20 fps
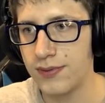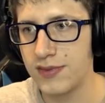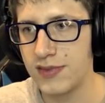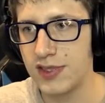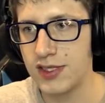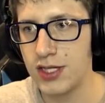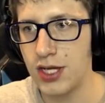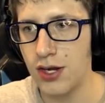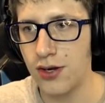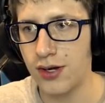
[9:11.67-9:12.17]

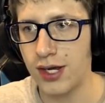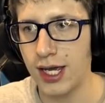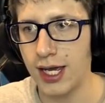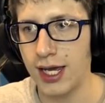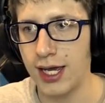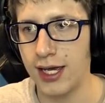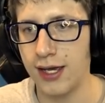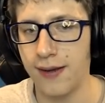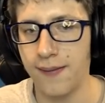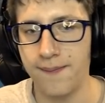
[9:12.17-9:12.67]
It's
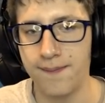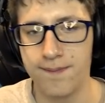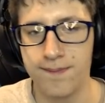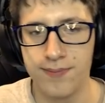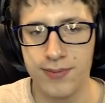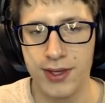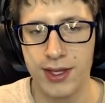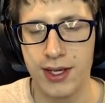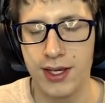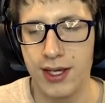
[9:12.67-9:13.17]
okay.
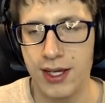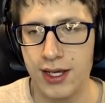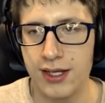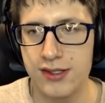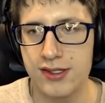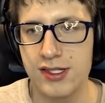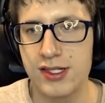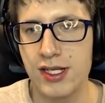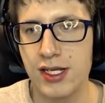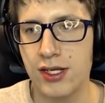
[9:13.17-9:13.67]

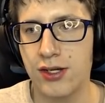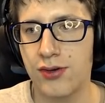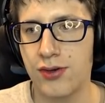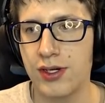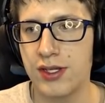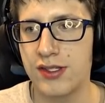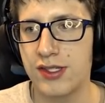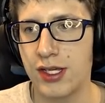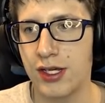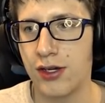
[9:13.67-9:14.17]
It's
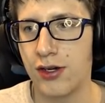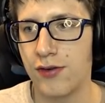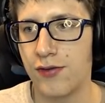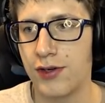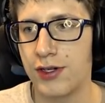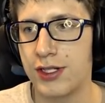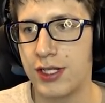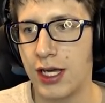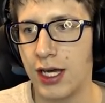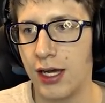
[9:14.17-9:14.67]
decreasing
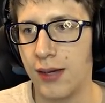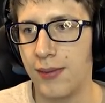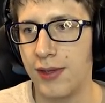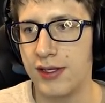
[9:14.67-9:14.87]
over time.